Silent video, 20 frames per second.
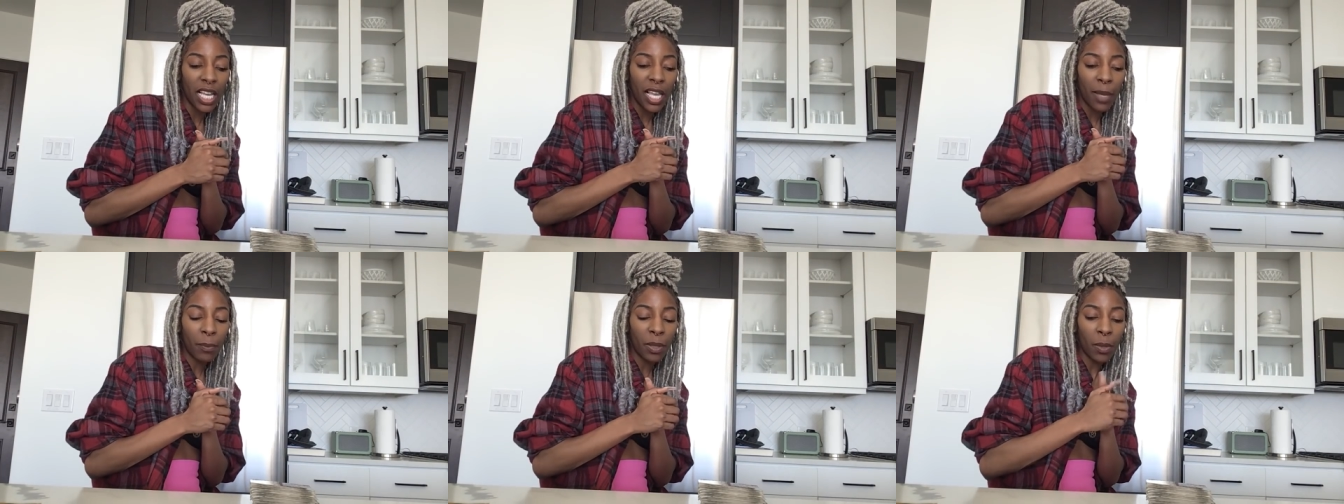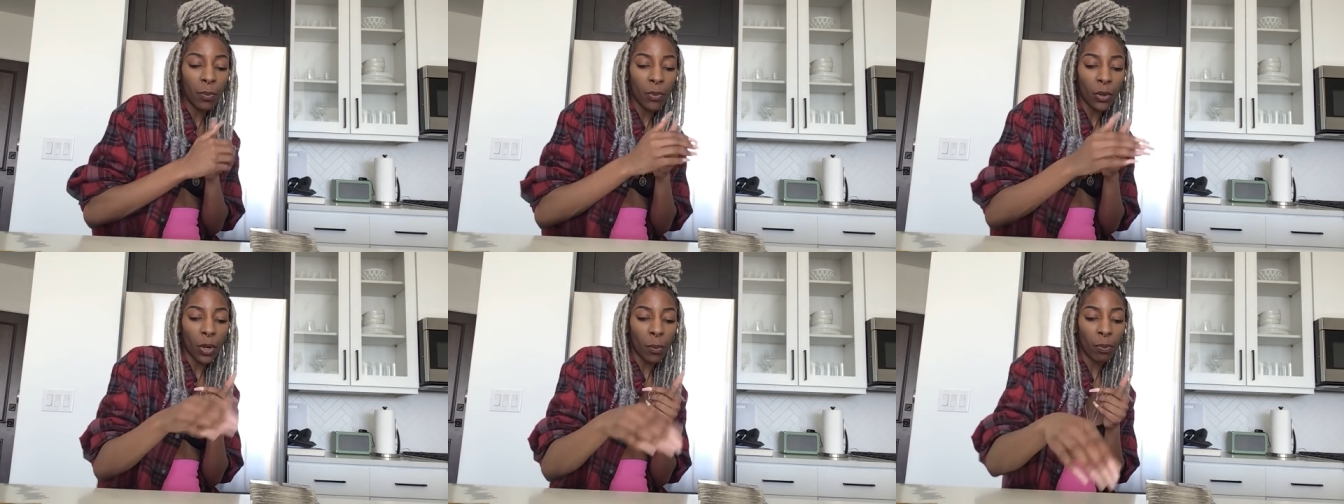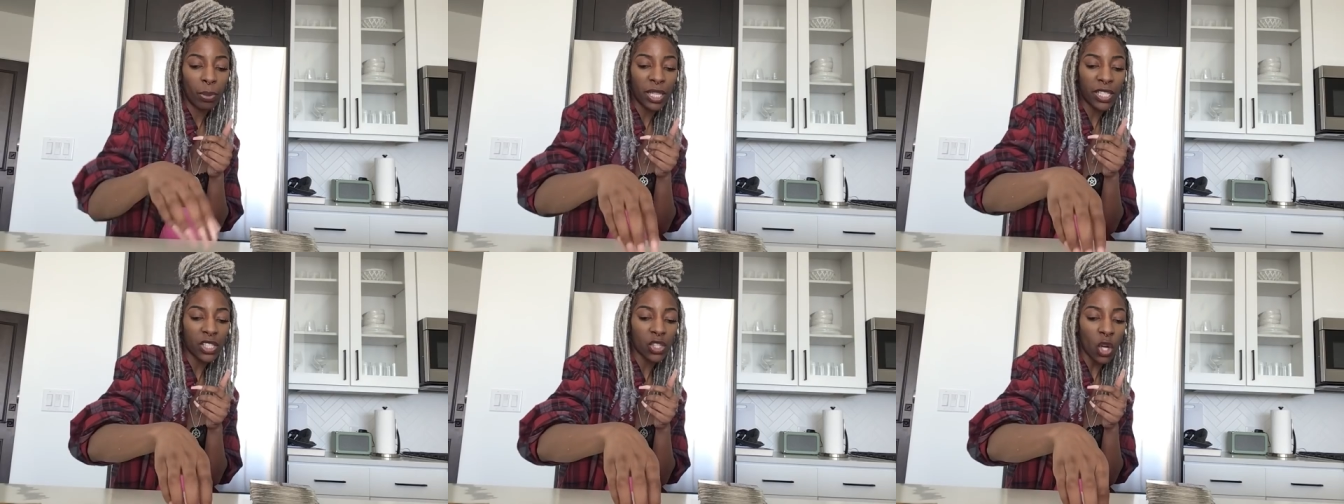People are
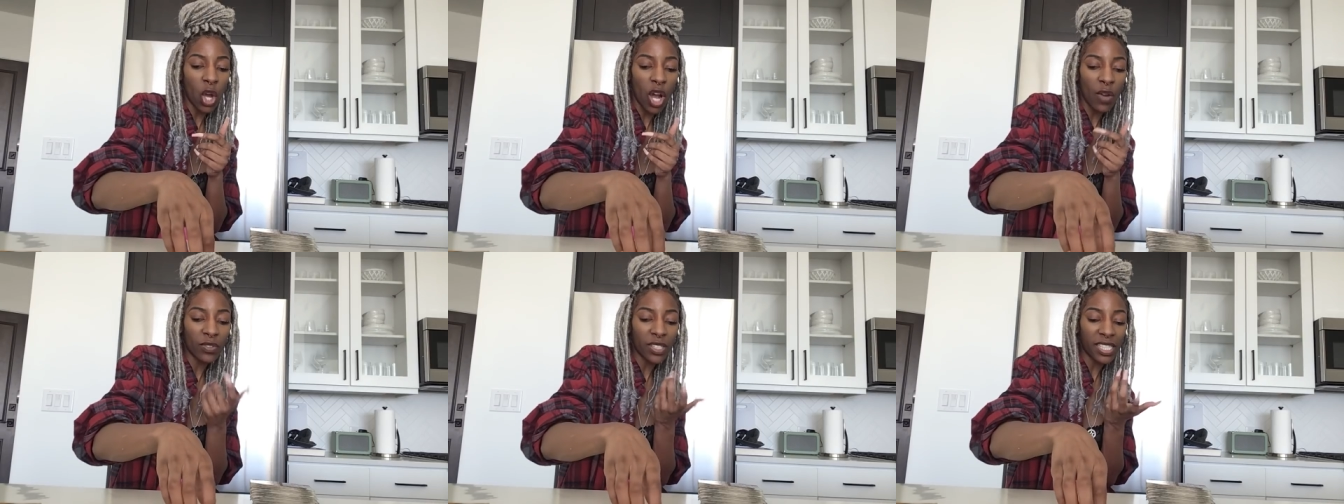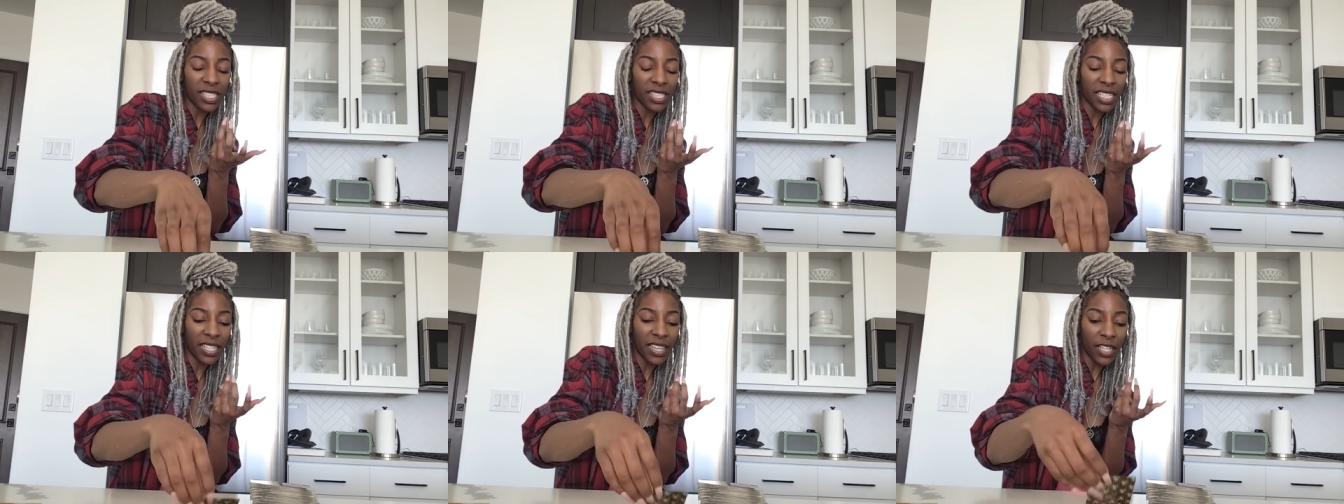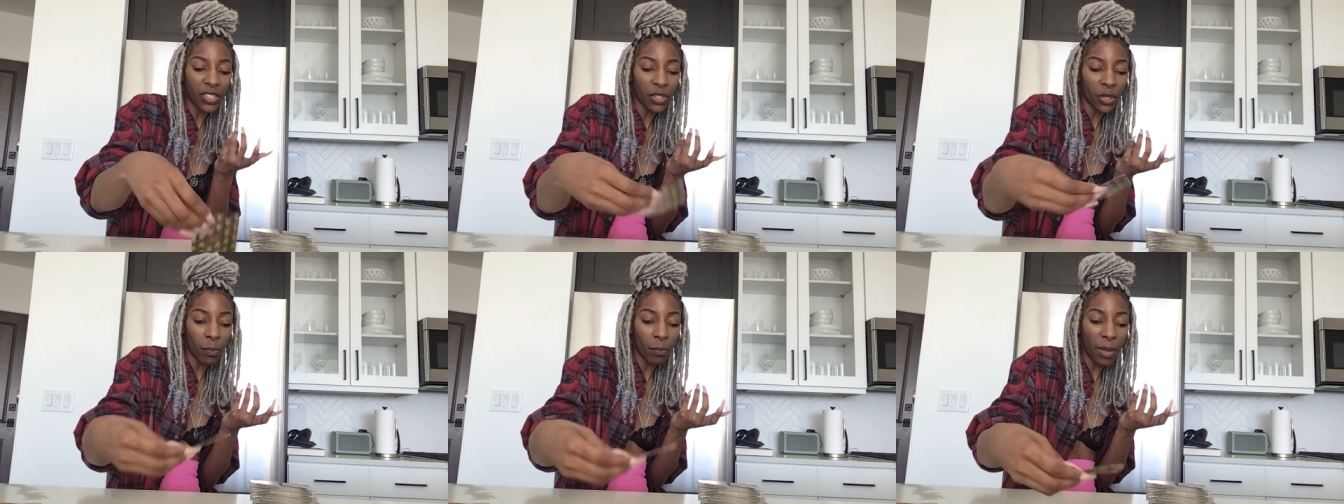pissed off to see
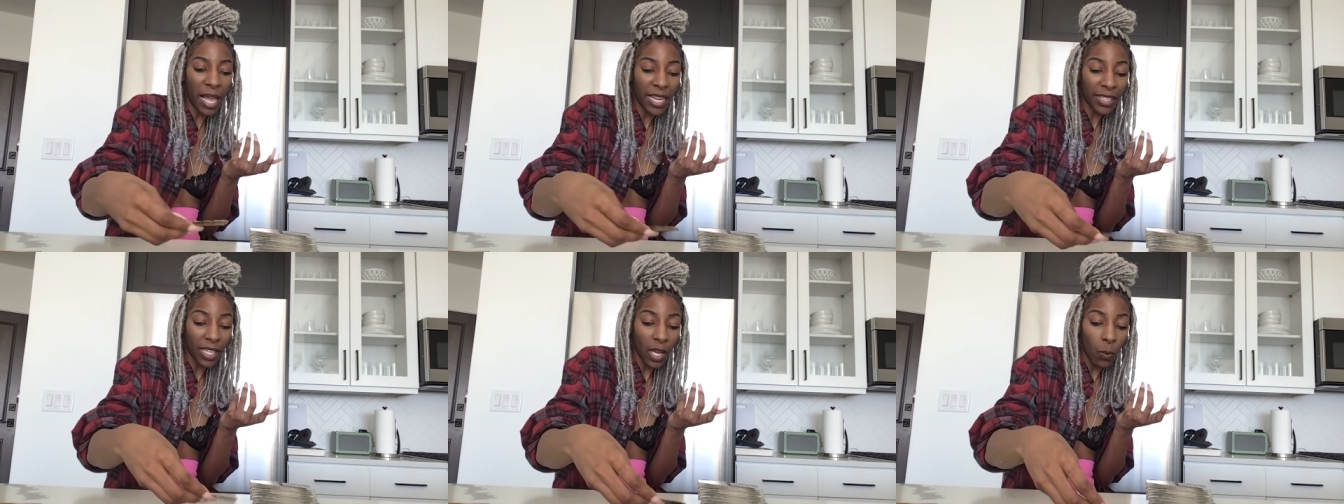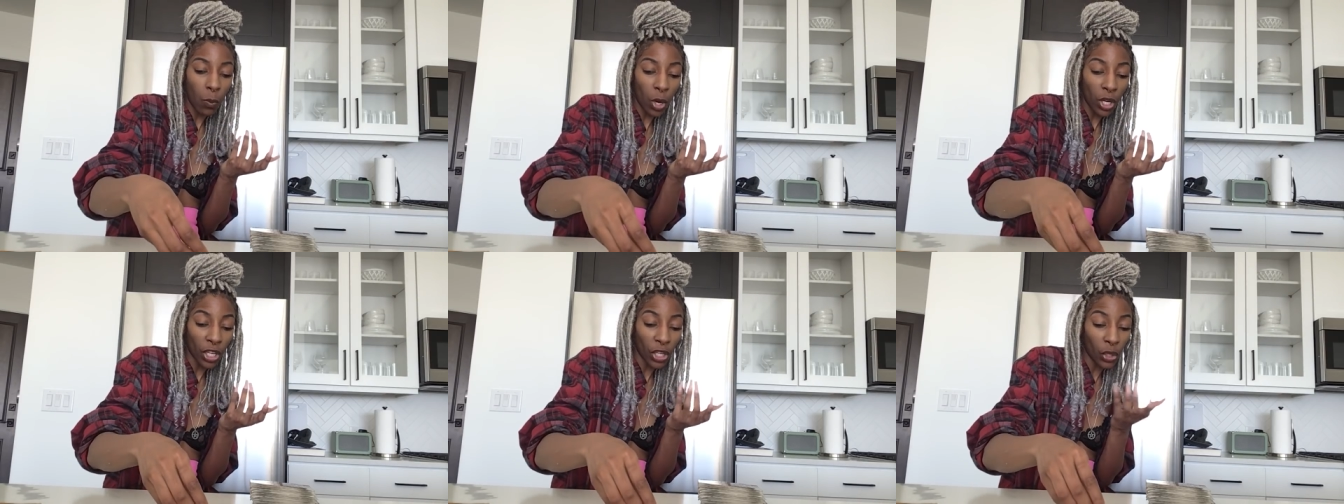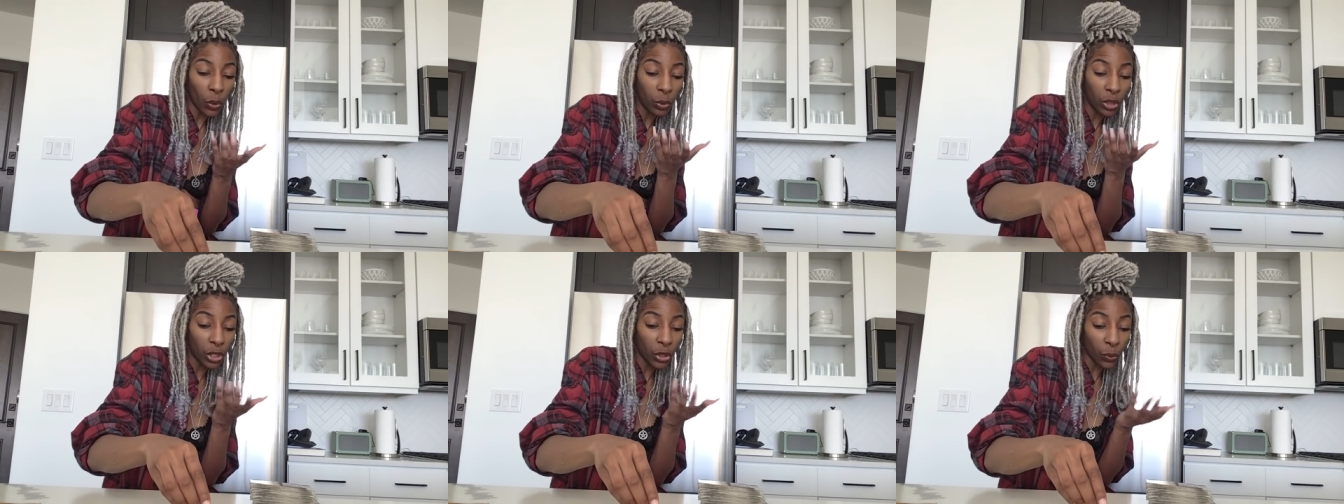that you're back at work and
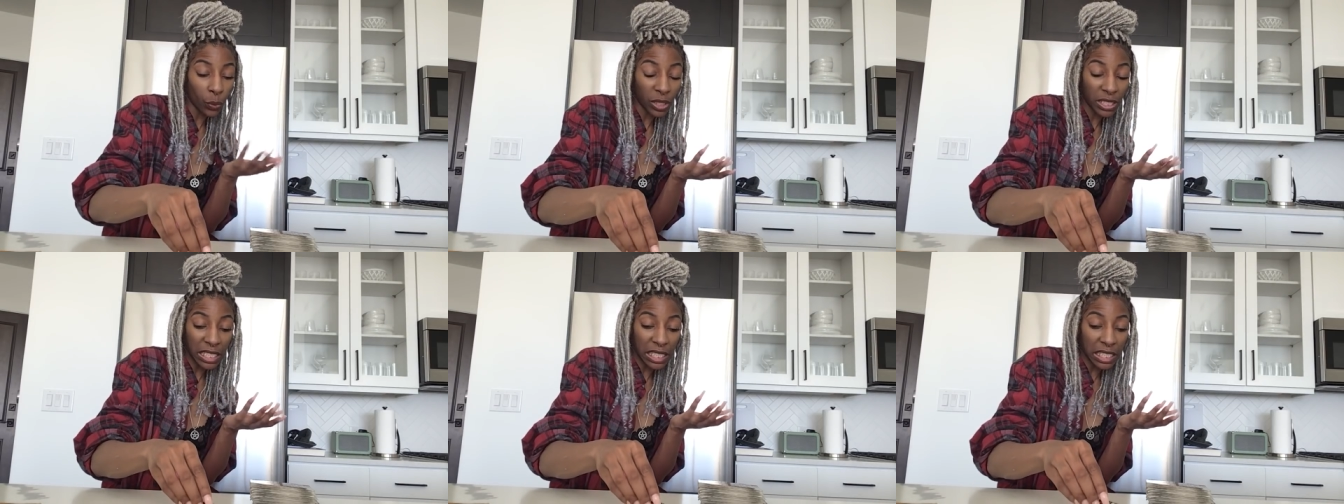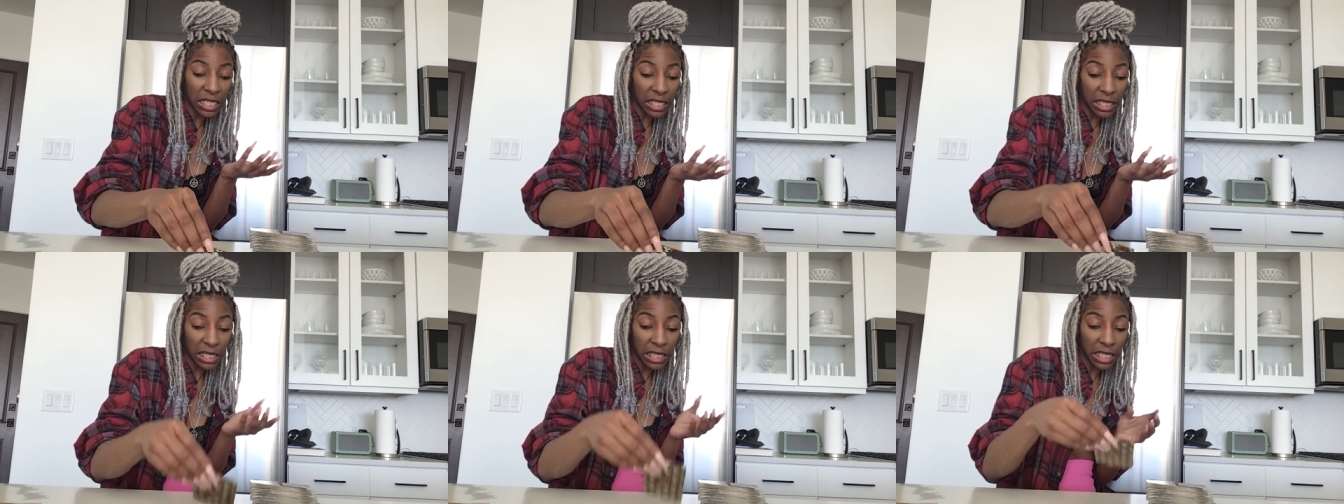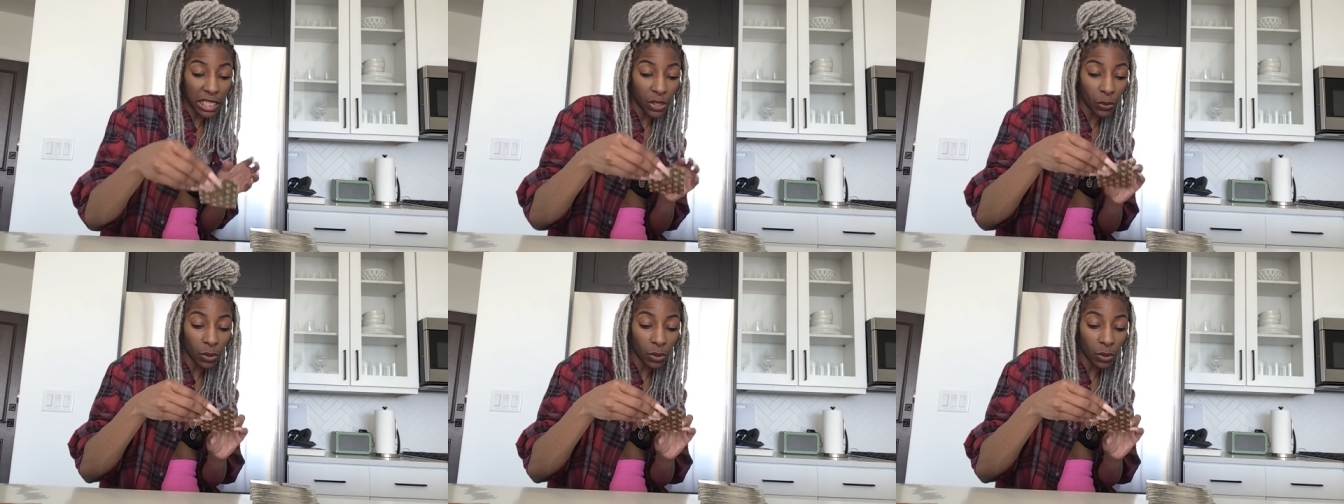you look really good,